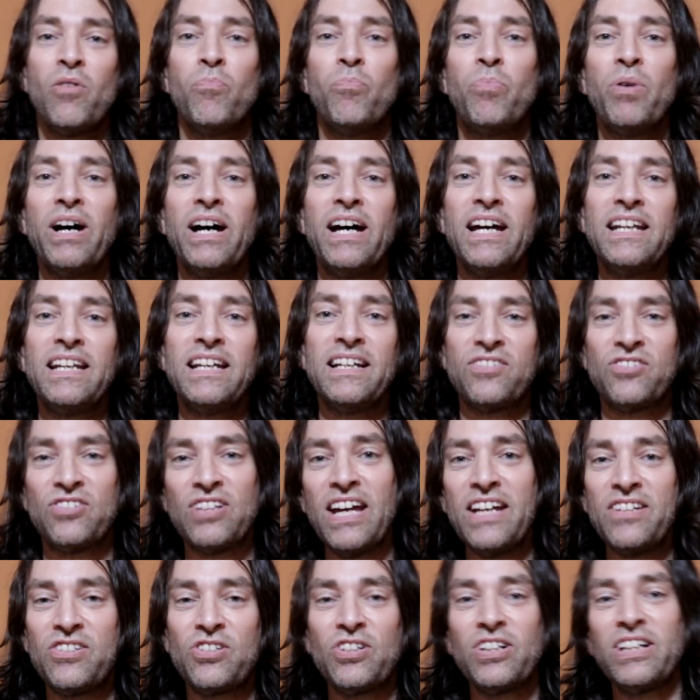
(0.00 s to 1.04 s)
But
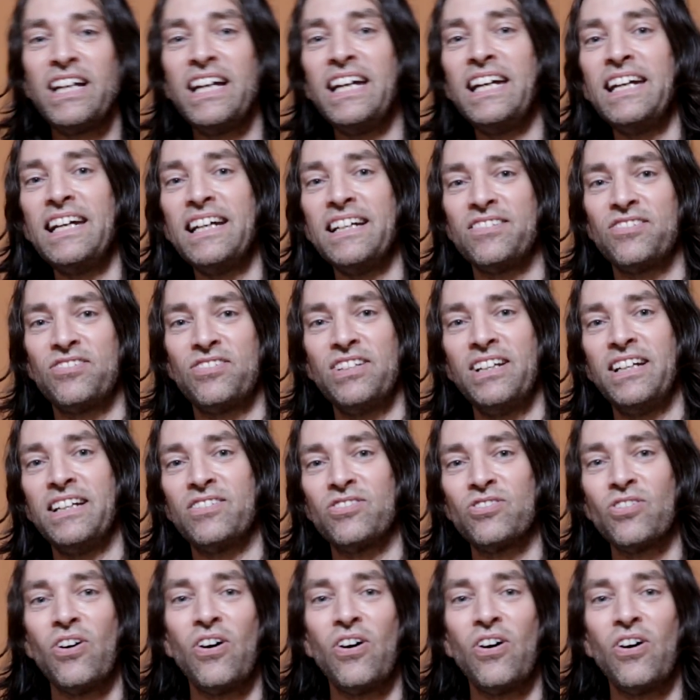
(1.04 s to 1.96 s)
essentially, it's